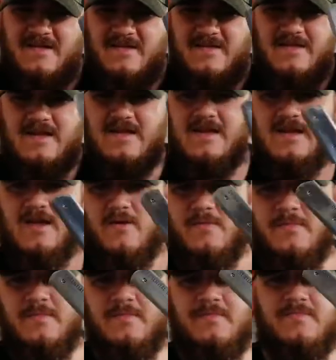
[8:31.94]
There you go.
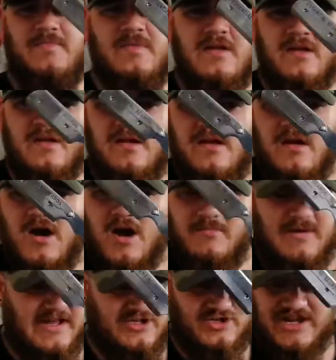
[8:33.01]
I'm
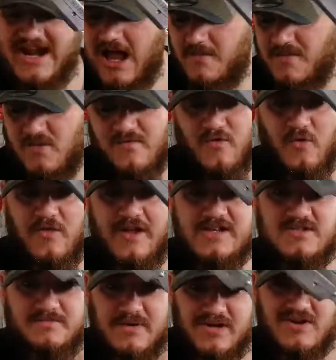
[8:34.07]
literally happy with all
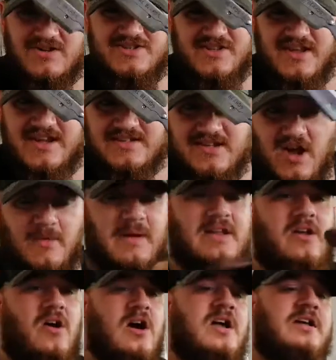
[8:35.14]
this because of this. I mean,
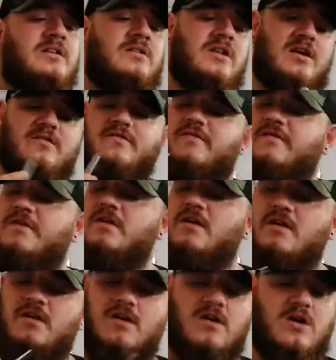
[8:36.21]
I love
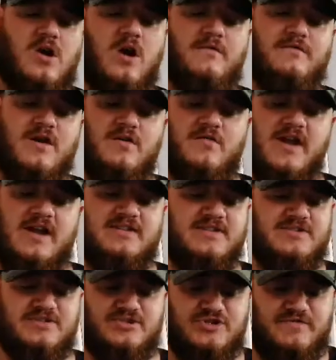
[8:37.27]
cutthroat
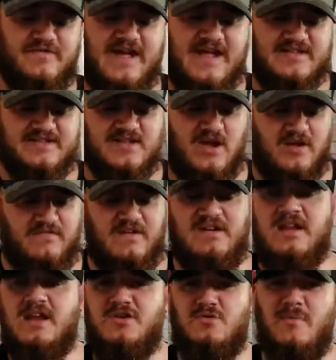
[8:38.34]
razors and chevettes. I think
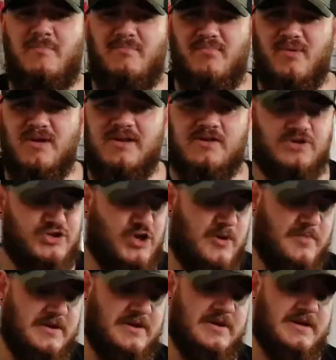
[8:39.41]
they do a brilliant job